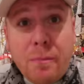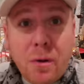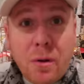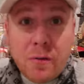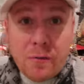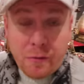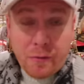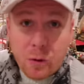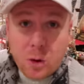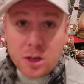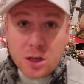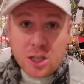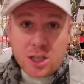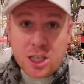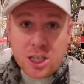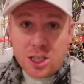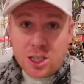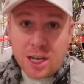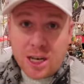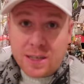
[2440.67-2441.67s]
Before
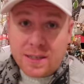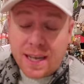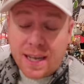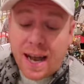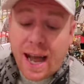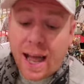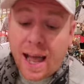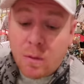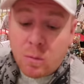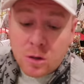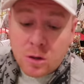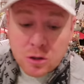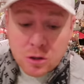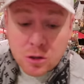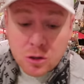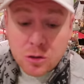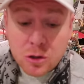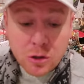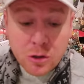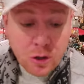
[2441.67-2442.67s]
she shares that, I
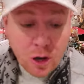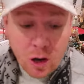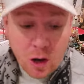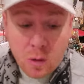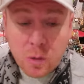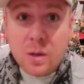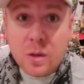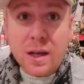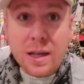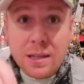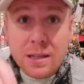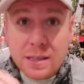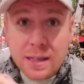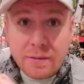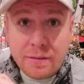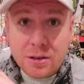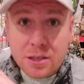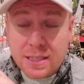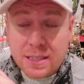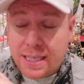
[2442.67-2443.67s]
want you to know the
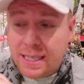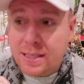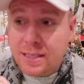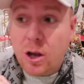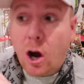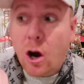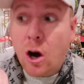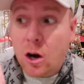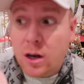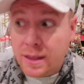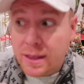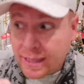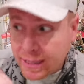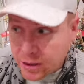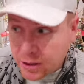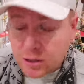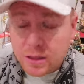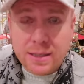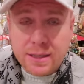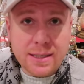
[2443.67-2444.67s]
Clevver teas are
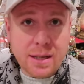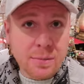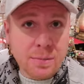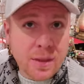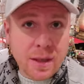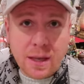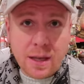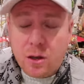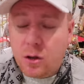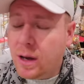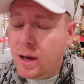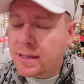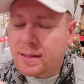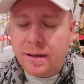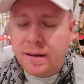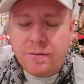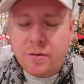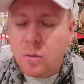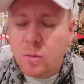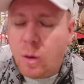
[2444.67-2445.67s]
literally something, you guys,
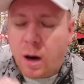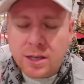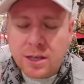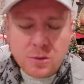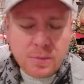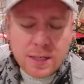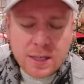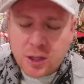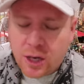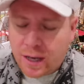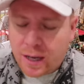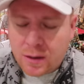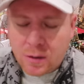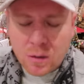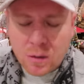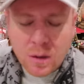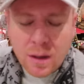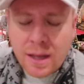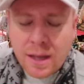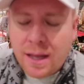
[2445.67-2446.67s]
if you watch my
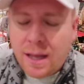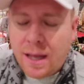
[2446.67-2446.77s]
channel,